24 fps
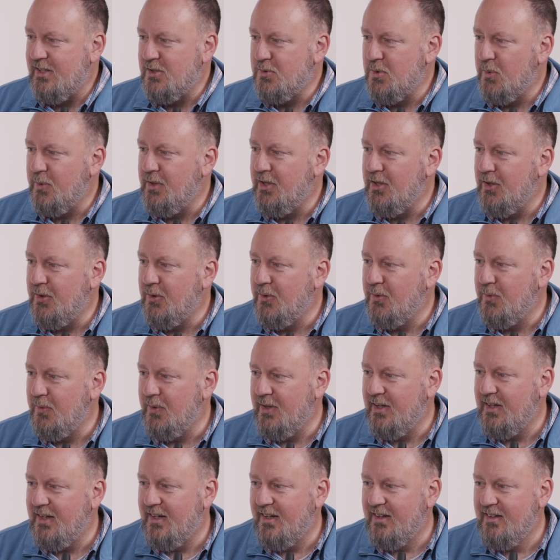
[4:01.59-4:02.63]
That's what we do.
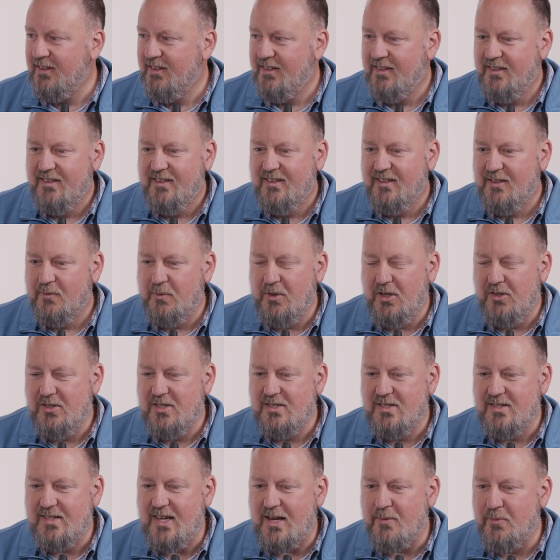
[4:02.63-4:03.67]
It
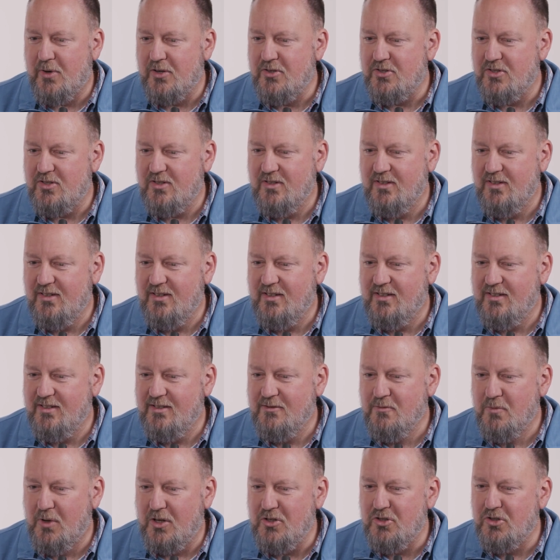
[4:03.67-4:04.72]
doesn't take much
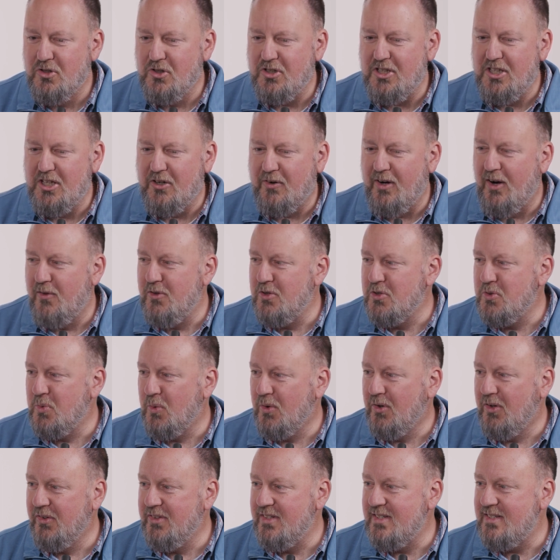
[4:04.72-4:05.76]
looking around this
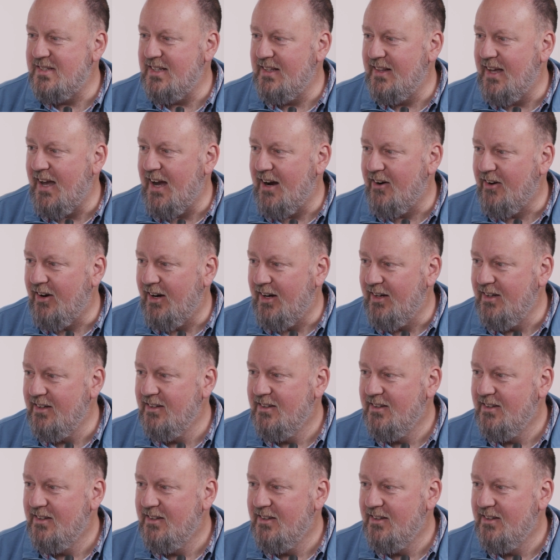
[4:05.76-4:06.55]
world to see that, right?